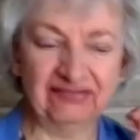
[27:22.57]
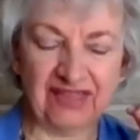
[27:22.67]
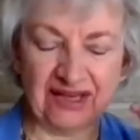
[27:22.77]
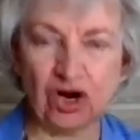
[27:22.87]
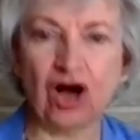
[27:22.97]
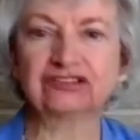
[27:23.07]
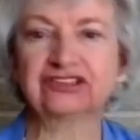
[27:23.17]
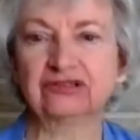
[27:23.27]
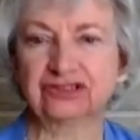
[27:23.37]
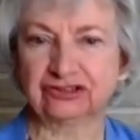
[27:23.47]
if they call
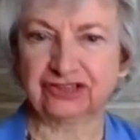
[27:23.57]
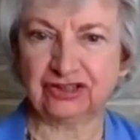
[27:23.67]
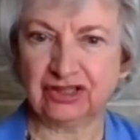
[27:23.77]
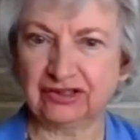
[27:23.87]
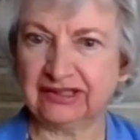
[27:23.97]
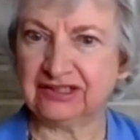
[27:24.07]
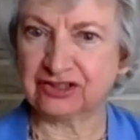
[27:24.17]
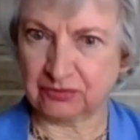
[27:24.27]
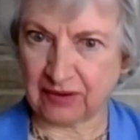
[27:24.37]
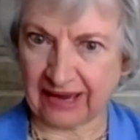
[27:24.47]
Social Security
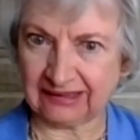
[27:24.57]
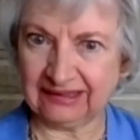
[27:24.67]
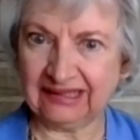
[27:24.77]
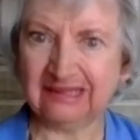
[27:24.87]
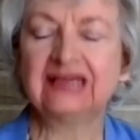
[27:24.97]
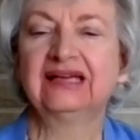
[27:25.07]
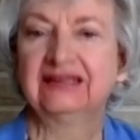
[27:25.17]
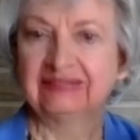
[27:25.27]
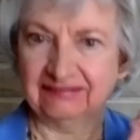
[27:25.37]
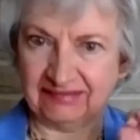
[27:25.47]
directly,
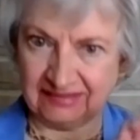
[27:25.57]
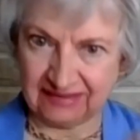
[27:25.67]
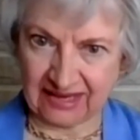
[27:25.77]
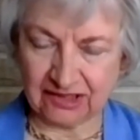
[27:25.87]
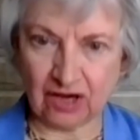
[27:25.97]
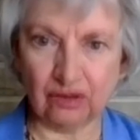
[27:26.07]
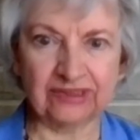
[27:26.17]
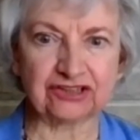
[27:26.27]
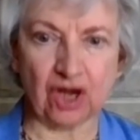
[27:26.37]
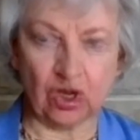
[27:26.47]
mm-hmm. they know
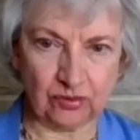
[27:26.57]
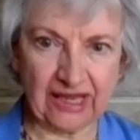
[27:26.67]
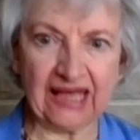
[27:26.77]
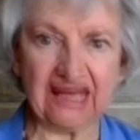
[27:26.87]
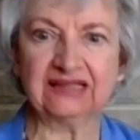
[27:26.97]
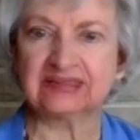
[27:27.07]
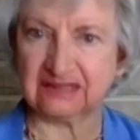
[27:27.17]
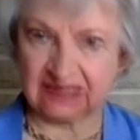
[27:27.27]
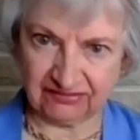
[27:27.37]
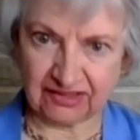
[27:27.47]
it's okay to
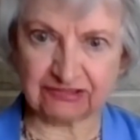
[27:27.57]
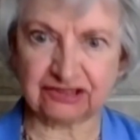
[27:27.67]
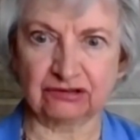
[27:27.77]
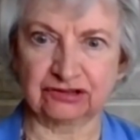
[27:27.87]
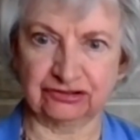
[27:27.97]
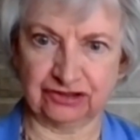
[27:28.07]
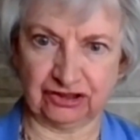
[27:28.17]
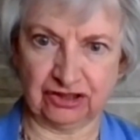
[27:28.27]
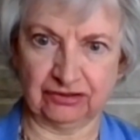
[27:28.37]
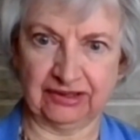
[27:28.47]
give their Social
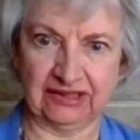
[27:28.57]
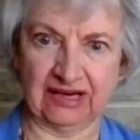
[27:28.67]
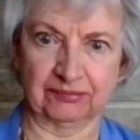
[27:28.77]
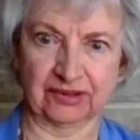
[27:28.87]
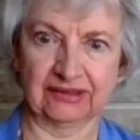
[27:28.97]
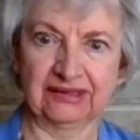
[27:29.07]
Security number.